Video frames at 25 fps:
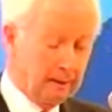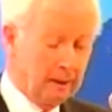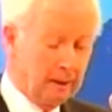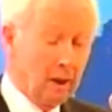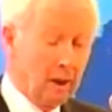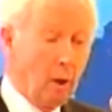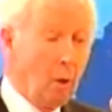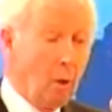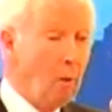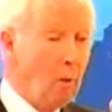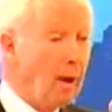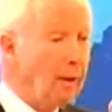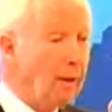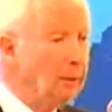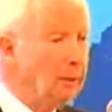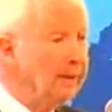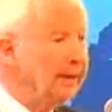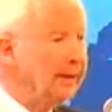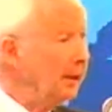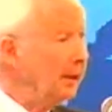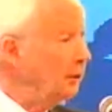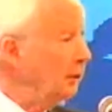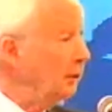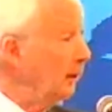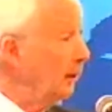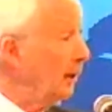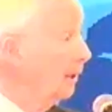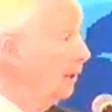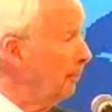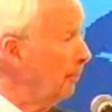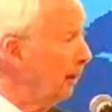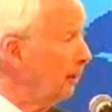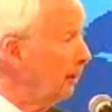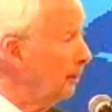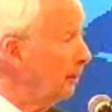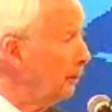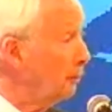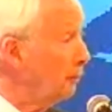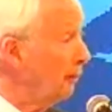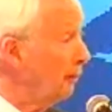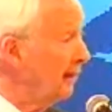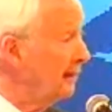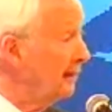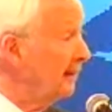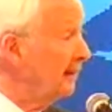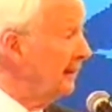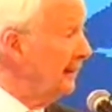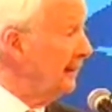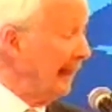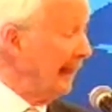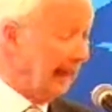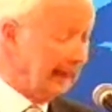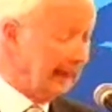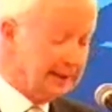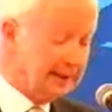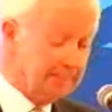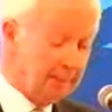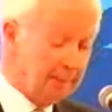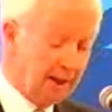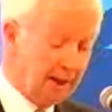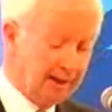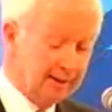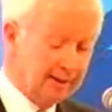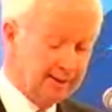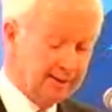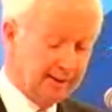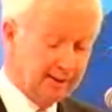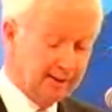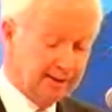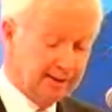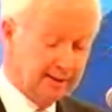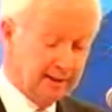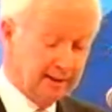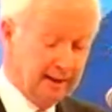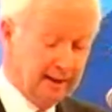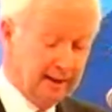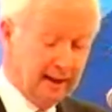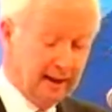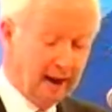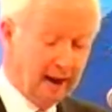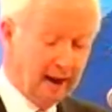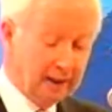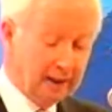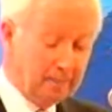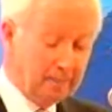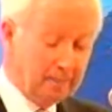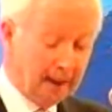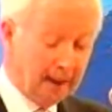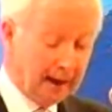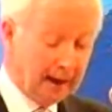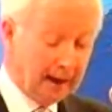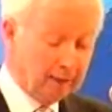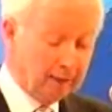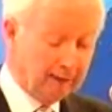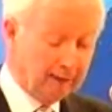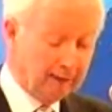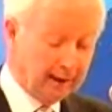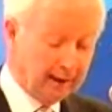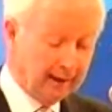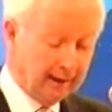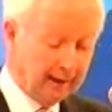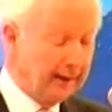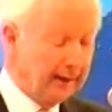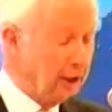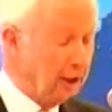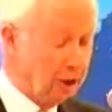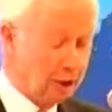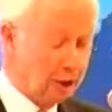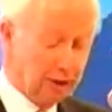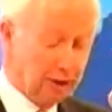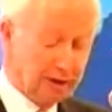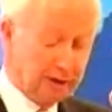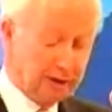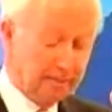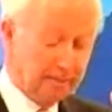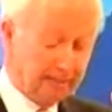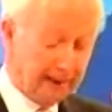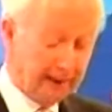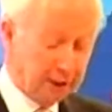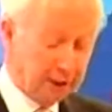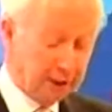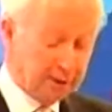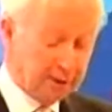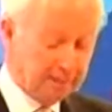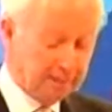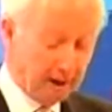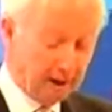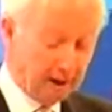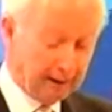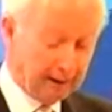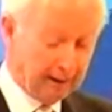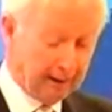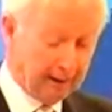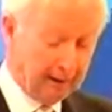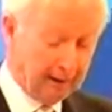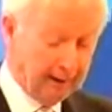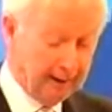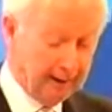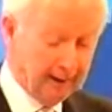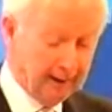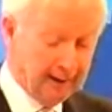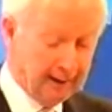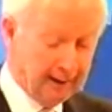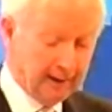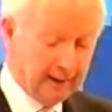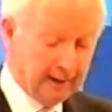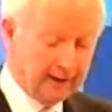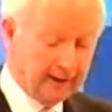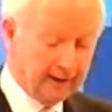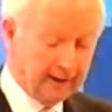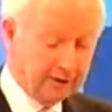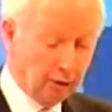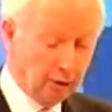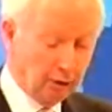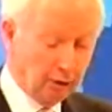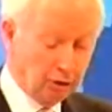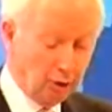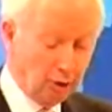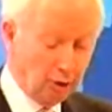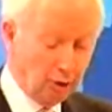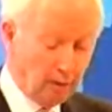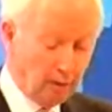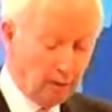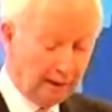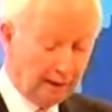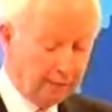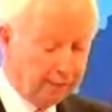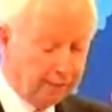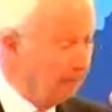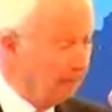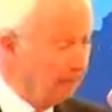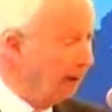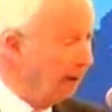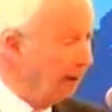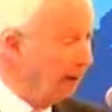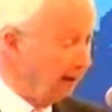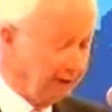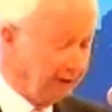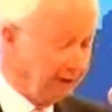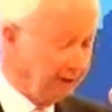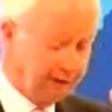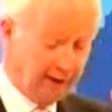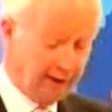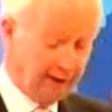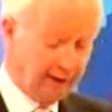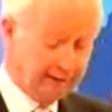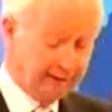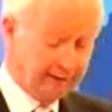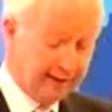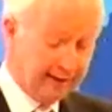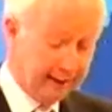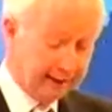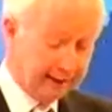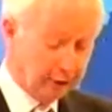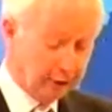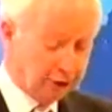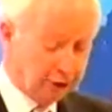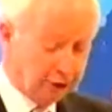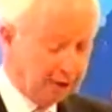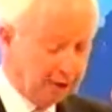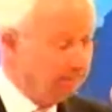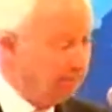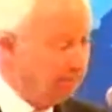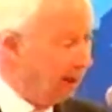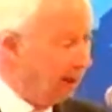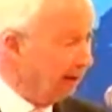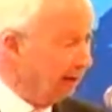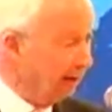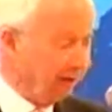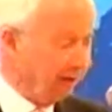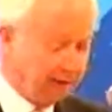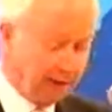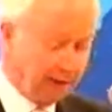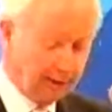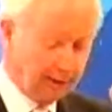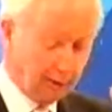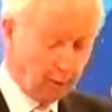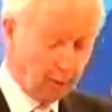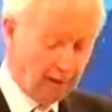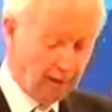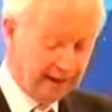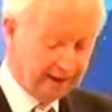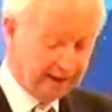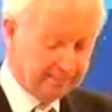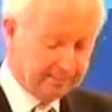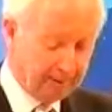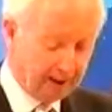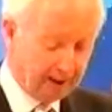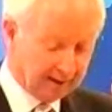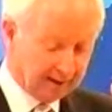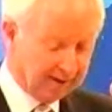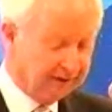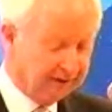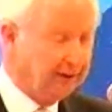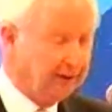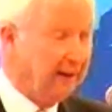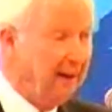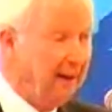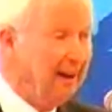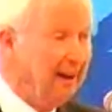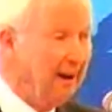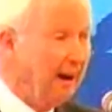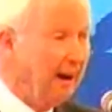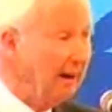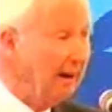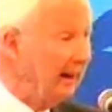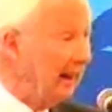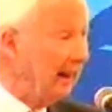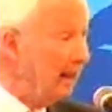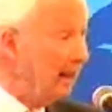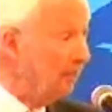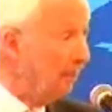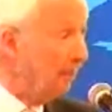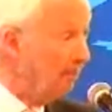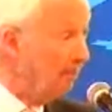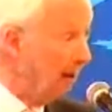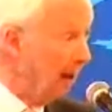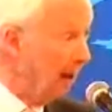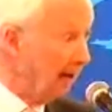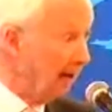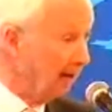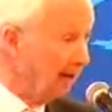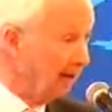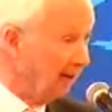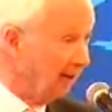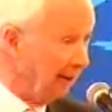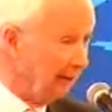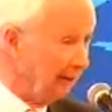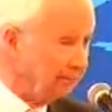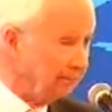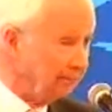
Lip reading: What were they doing about the crazy tax policies, or the bank regulation, or the benchmarking, or the social welfare policy, or the energy policy, or the waste policy, or labour policy?